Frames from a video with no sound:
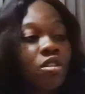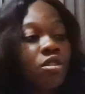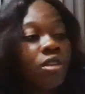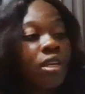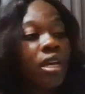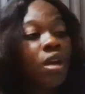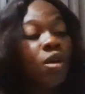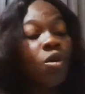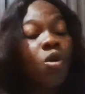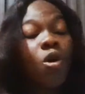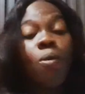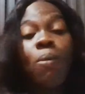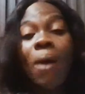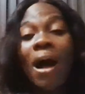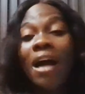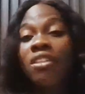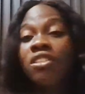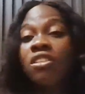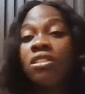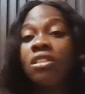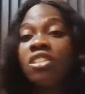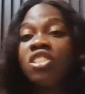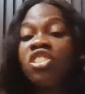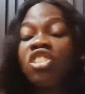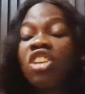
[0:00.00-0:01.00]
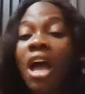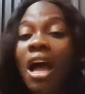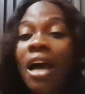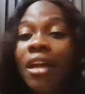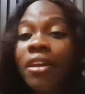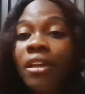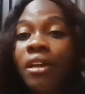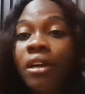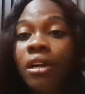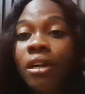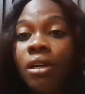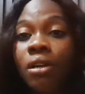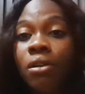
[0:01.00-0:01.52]
you can go back to the
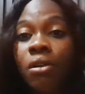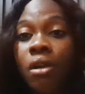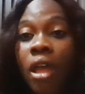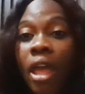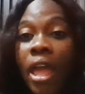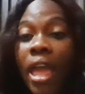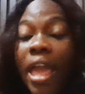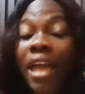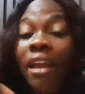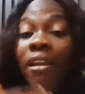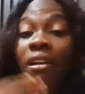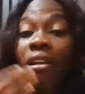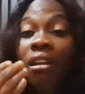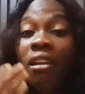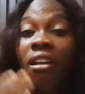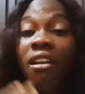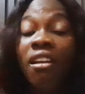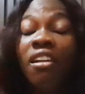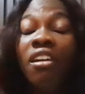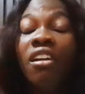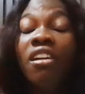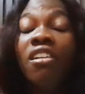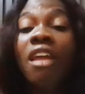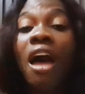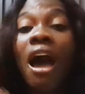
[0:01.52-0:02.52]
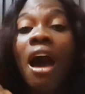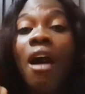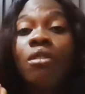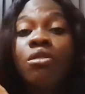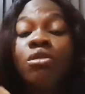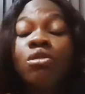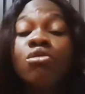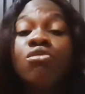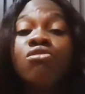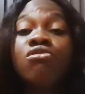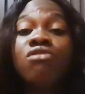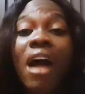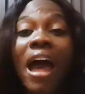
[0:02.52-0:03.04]
channel and learn how
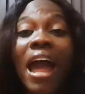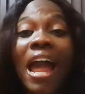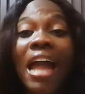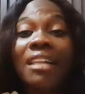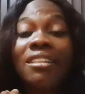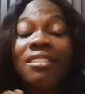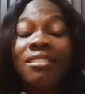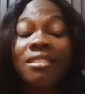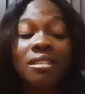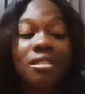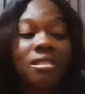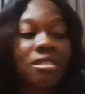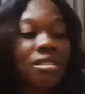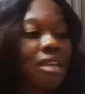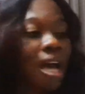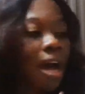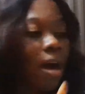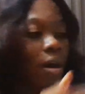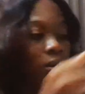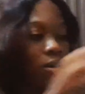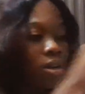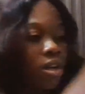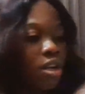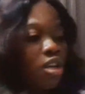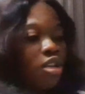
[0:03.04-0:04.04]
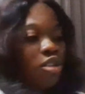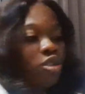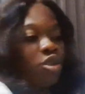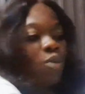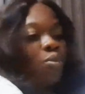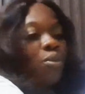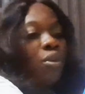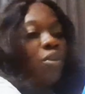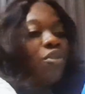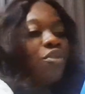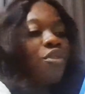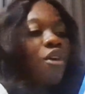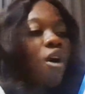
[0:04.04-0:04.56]
to write the sound. So
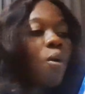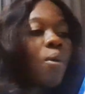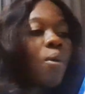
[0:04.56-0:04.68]
before